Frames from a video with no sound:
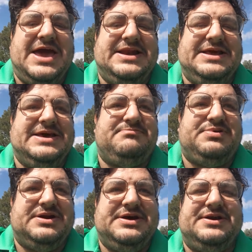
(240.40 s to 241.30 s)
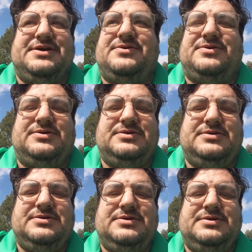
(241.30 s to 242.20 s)
had to get political,
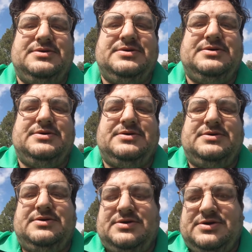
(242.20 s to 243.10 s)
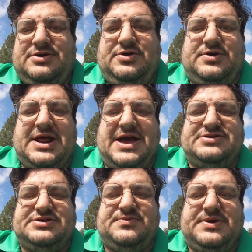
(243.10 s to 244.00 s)
you could
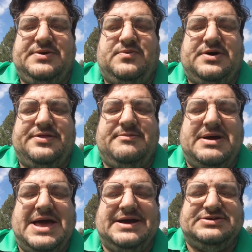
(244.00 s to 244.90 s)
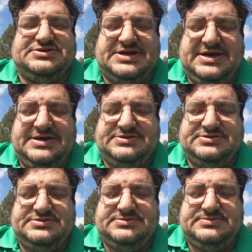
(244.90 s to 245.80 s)
actually read one of their
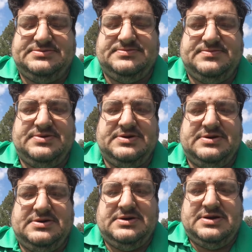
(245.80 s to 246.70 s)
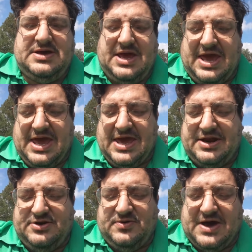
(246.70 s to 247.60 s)
magazines
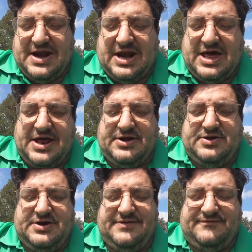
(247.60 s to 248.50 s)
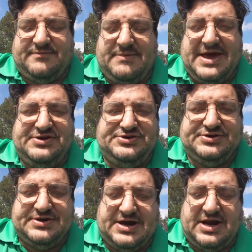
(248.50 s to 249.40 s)
and you got a lot of good
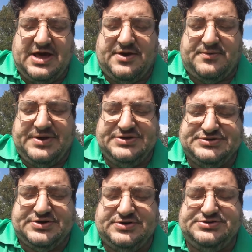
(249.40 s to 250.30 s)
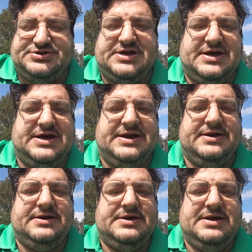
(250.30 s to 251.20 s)
information and a lot of research
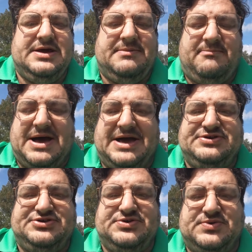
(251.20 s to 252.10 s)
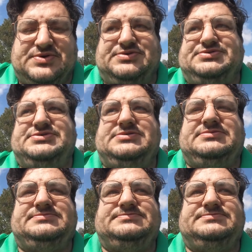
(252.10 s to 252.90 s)
done by shooters.